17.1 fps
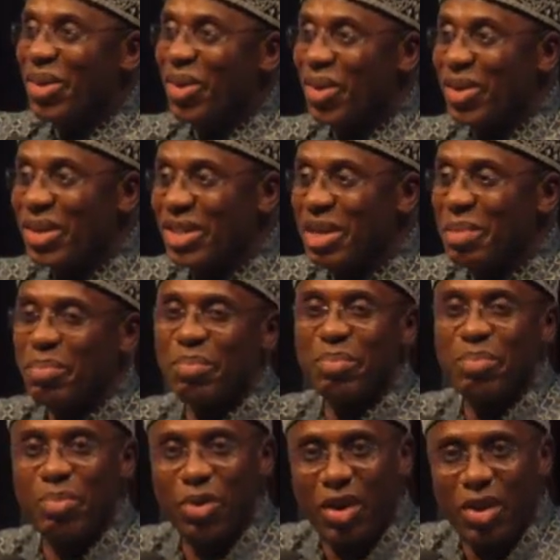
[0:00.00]
or
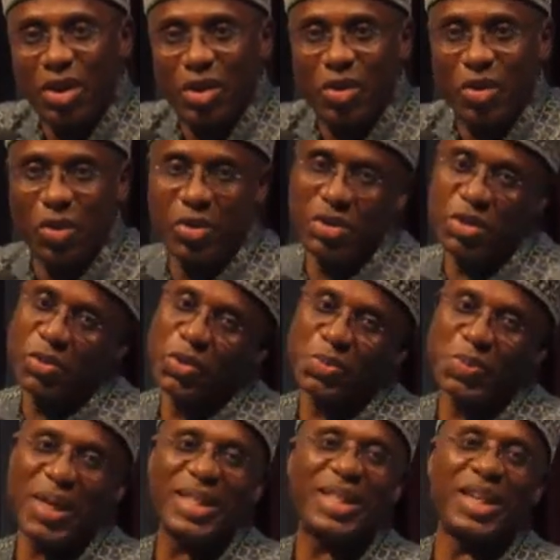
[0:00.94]
Redeem blocking road, you
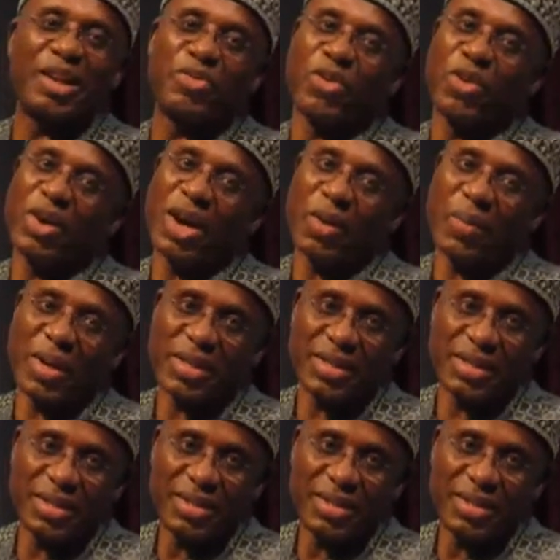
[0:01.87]
spend 3-4 hours.